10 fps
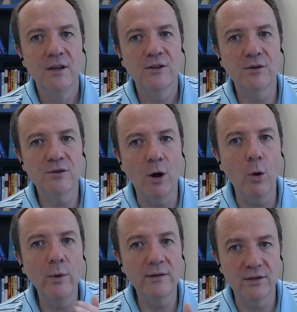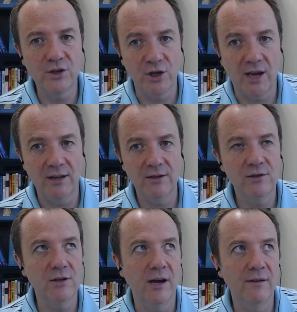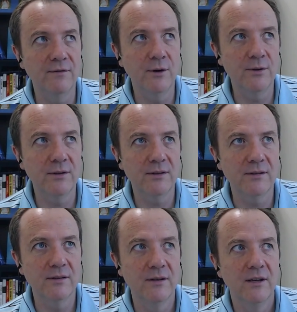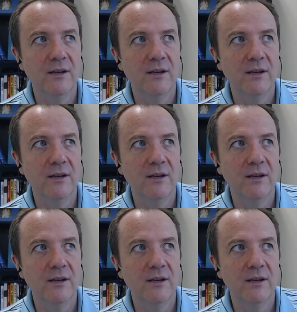So there's always a change, I've noticed.